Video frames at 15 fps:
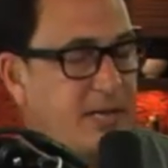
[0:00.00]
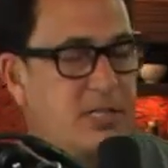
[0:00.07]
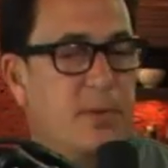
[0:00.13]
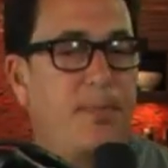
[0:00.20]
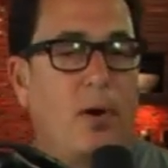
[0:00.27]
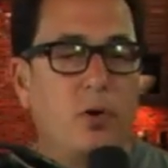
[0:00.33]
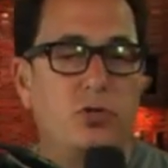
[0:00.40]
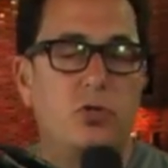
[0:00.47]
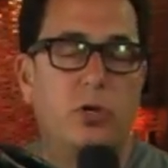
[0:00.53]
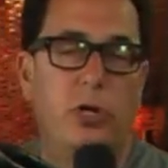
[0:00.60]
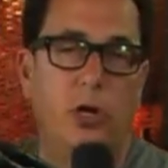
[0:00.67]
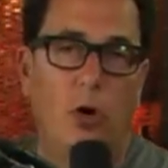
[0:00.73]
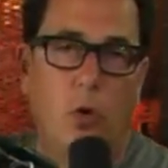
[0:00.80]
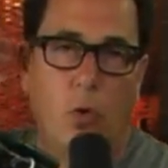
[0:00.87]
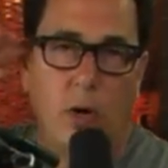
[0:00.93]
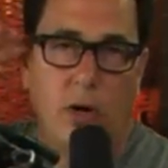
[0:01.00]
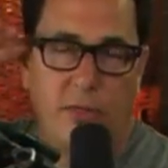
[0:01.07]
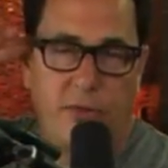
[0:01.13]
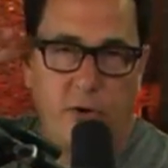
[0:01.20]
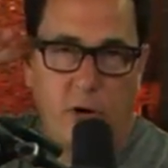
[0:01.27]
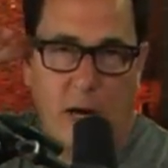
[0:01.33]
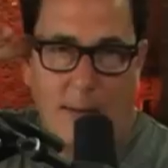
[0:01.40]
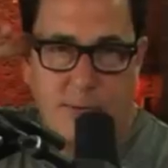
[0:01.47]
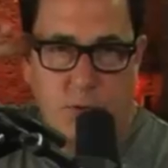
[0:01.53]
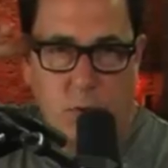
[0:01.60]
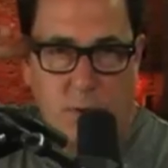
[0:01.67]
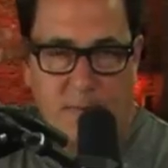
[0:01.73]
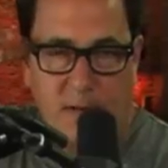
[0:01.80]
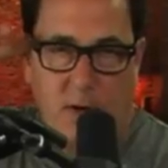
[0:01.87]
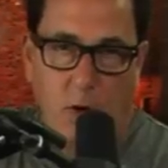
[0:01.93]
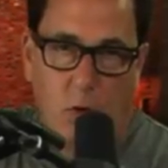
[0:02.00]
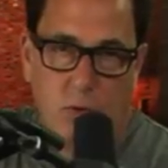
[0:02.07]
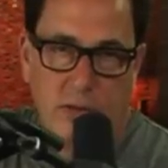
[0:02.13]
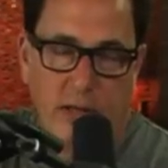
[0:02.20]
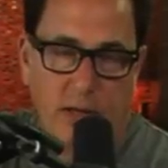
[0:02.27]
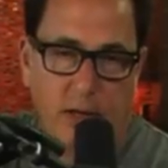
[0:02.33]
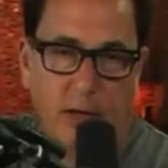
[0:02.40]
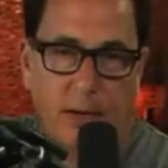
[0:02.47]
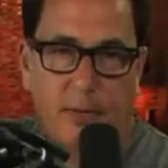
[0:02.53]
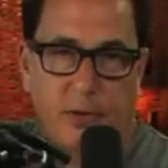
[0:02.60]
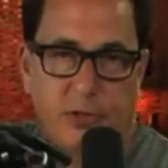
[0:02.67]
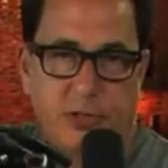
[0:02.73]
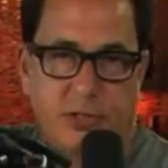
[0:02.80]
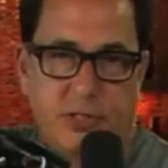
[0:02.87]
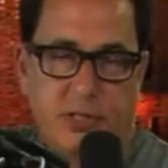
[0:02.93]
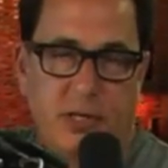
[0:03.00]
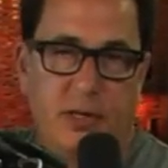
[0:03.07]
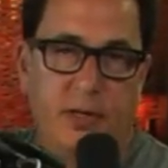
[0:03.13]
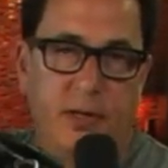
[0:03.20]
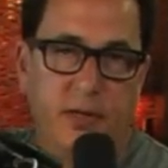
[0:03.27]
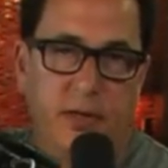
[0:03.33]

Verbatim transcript: I suppose, you know what, a third option would have been only in an emergency.